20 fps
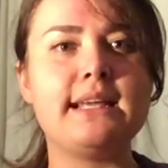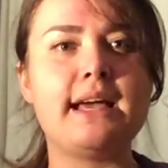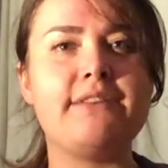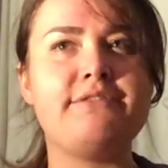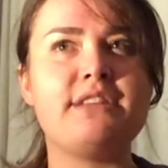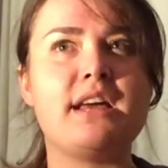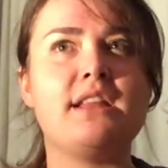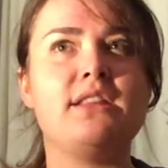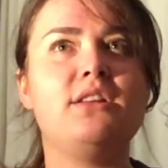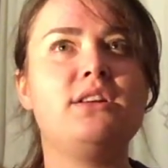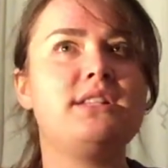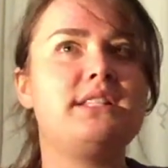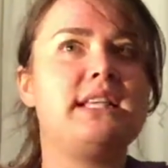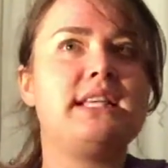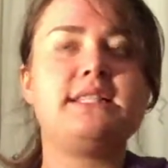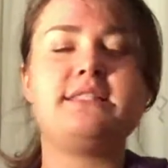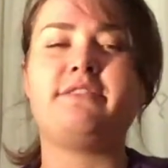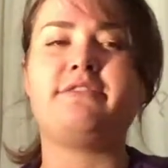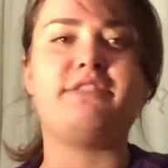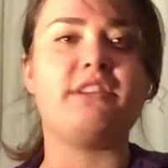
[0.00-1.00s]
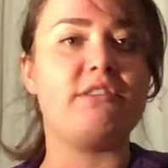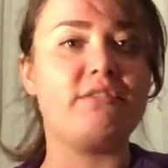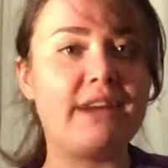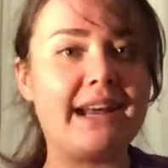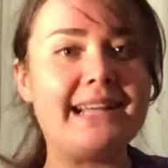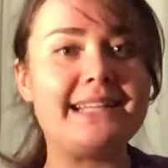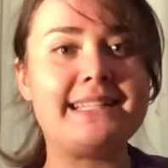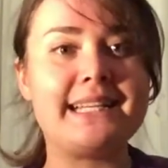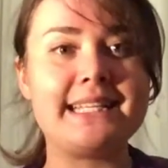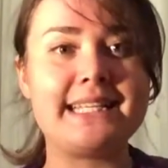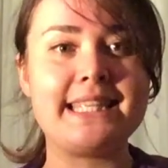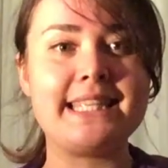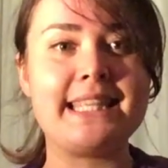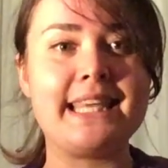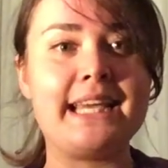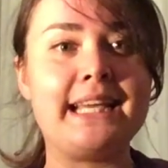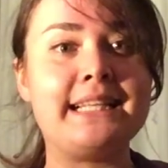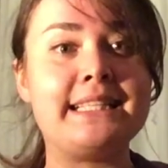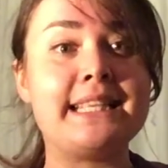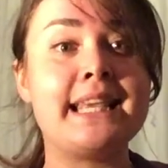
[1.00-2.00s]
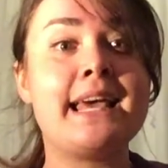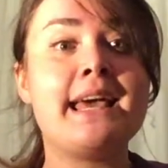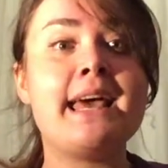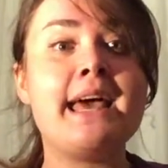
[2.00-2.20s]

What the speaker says: I've done lots of different races and things.